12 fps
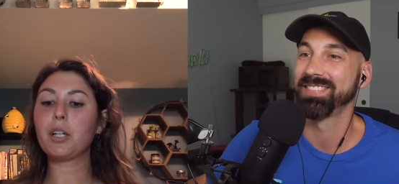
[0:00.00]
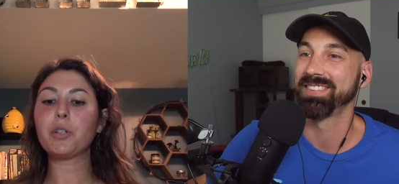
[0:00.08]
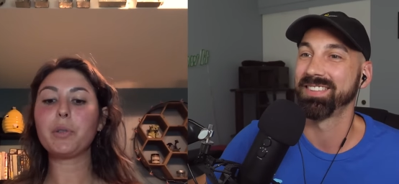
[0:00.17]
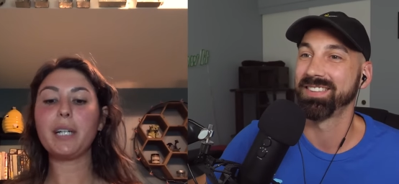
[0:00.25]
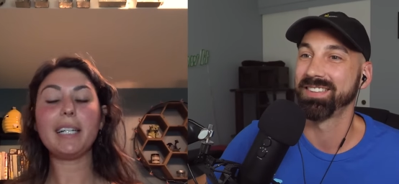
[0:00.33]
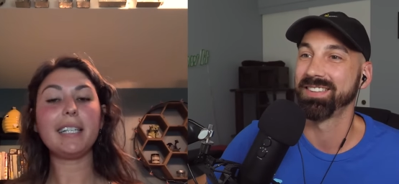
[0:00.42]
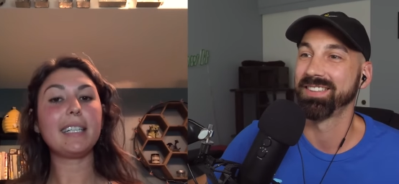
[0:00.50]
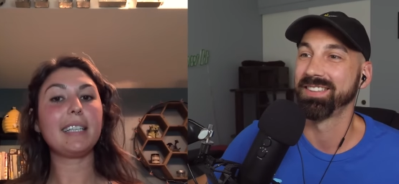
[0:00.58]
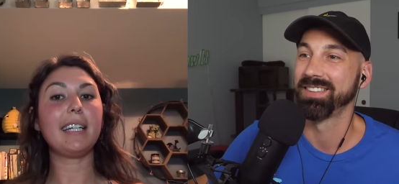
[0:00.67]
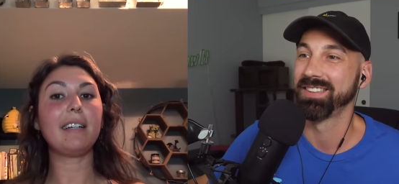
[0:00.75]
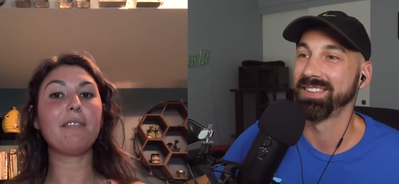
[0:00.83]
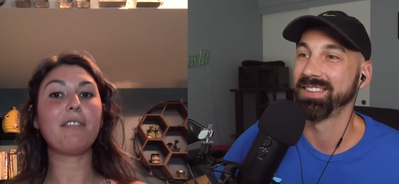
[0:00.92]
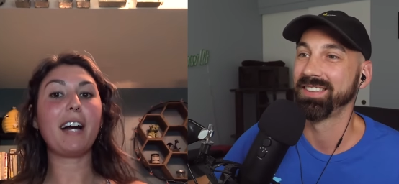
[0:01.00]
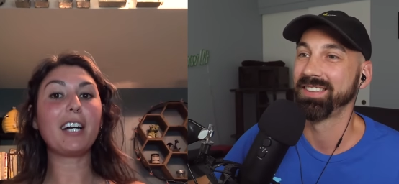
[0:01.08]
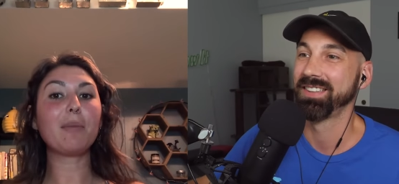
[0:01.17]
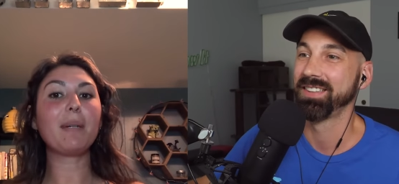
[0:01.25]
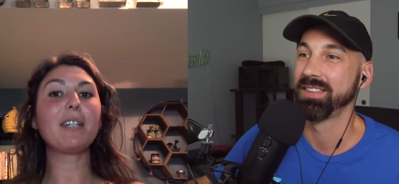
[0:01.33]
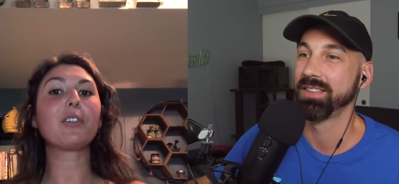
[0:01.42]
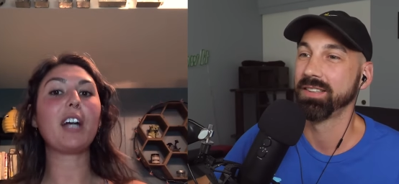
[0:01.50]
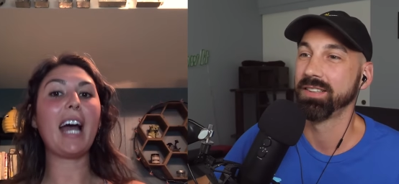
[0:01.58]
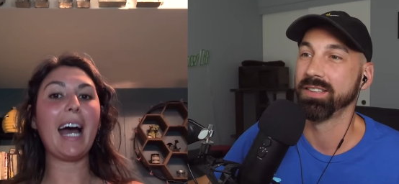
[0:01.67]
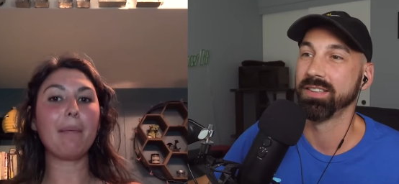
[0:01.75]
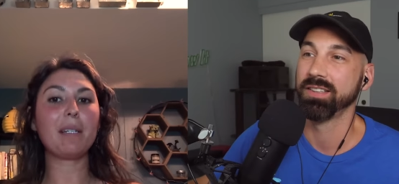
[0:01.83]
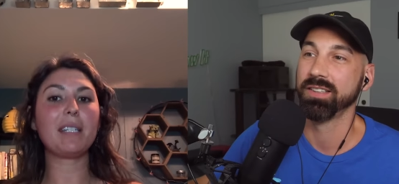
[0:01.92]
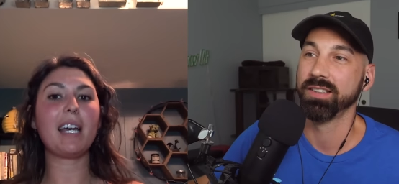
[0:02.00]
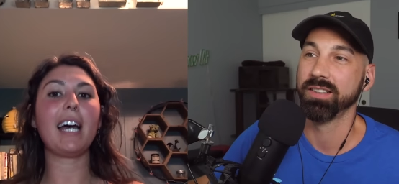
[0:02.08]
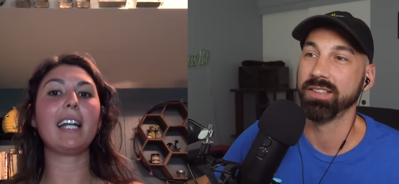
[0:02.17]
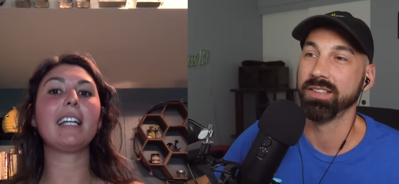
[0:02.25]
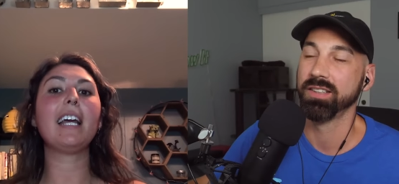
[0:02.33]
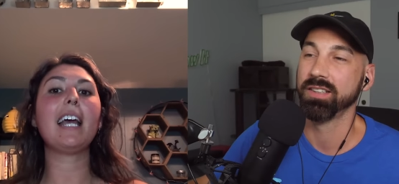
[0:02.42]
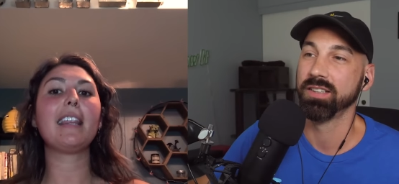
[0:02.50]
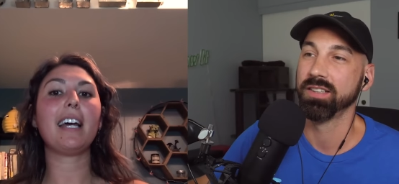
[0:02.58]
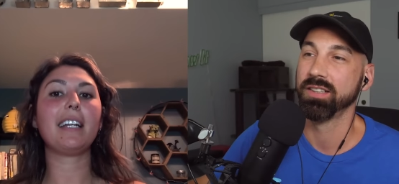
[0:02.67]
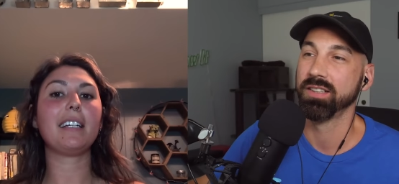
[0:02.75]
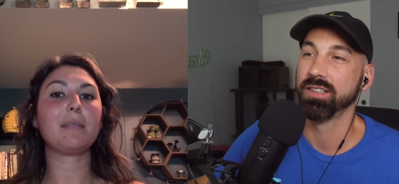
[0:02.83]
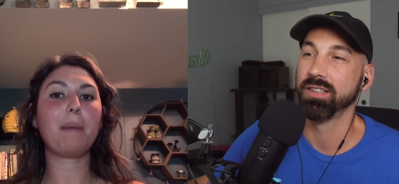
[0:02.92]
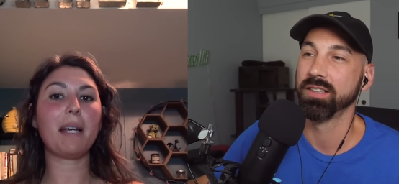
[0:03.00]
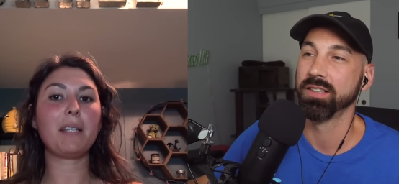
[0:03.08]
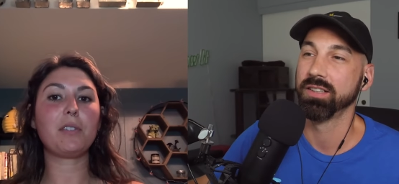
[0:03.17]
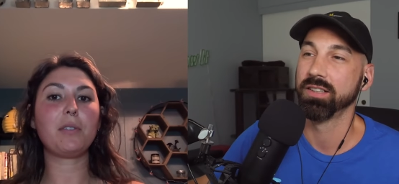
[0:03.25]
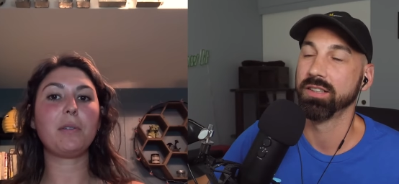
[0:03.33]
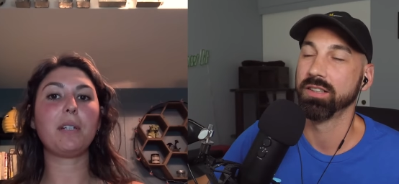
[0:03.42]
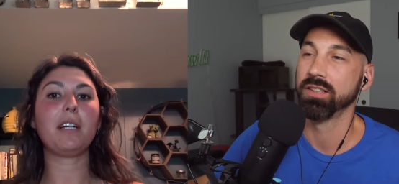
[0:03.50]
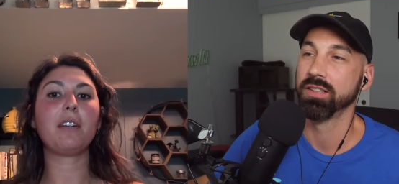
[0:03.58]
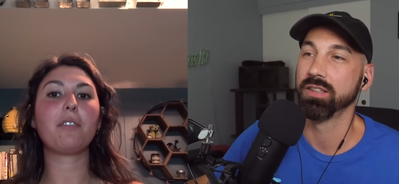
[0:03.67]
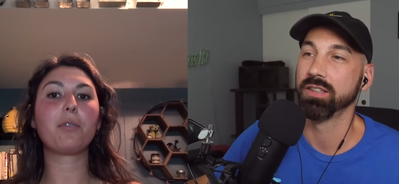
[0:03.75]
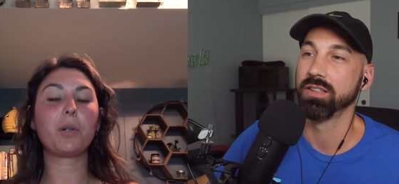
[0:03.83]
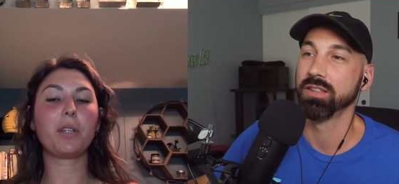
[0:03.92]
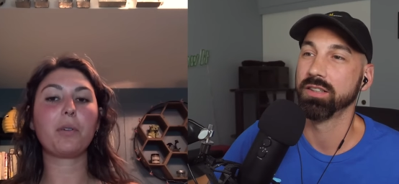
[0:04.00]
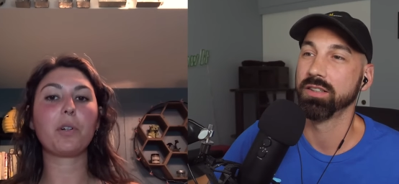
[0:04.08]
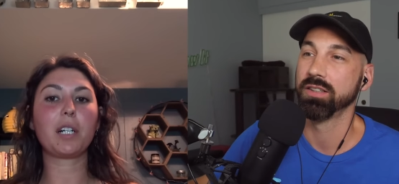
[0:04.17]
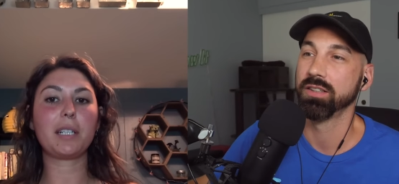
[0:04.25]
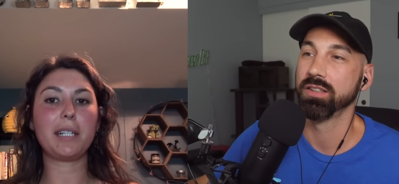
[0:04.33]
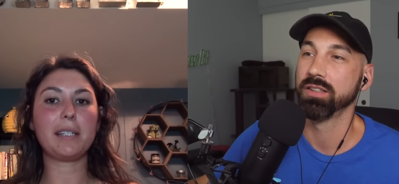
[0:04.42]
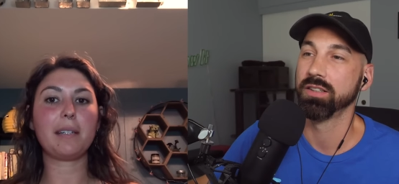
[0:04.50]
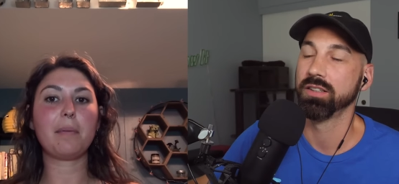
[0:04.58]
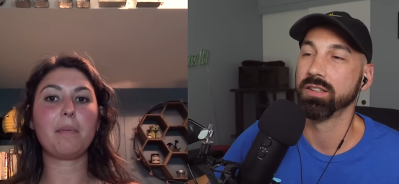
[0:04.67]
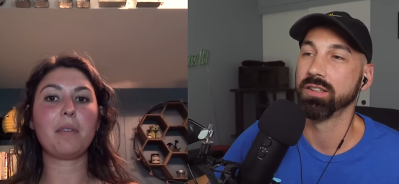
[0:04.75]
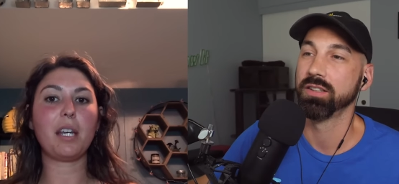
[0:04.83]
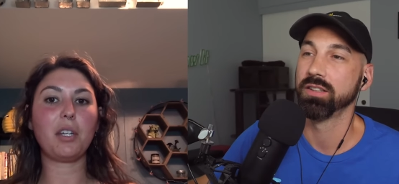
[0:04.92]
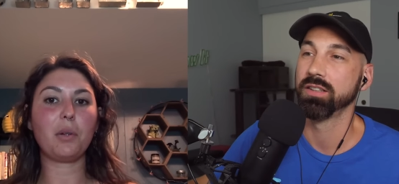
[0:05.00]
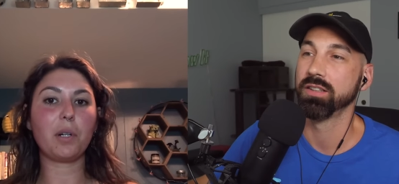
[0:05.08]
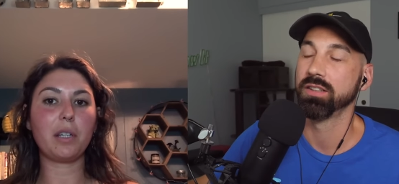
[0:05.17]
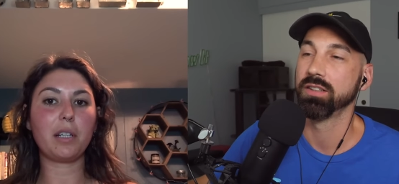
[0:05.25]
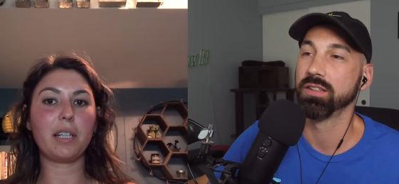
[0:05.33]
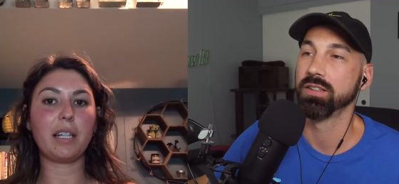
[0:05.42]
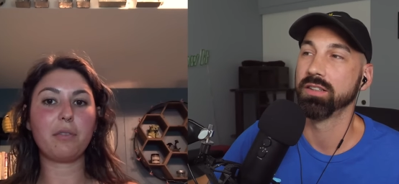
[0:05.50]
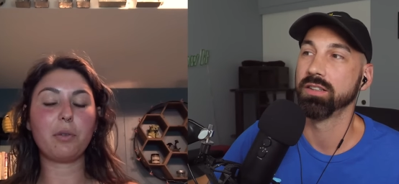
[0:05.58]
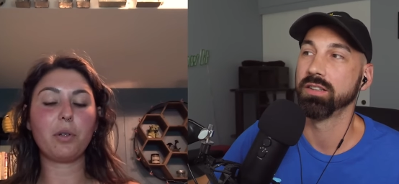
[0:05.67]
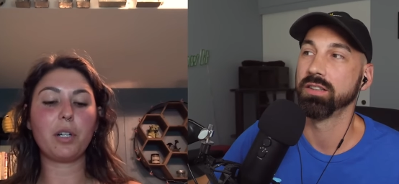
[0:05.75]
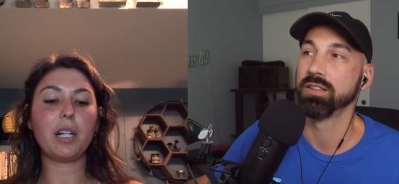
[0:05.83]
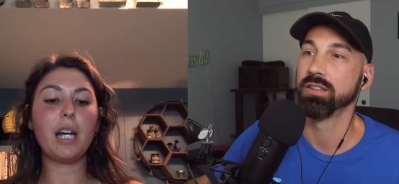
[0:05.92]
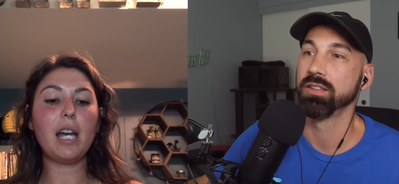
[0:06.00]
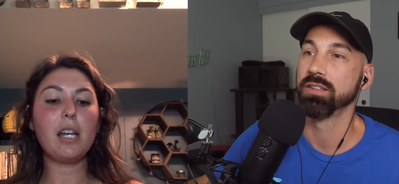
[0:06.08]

Speaker 1: creating the environment or habitat that is best suited for the organism that you are looking for.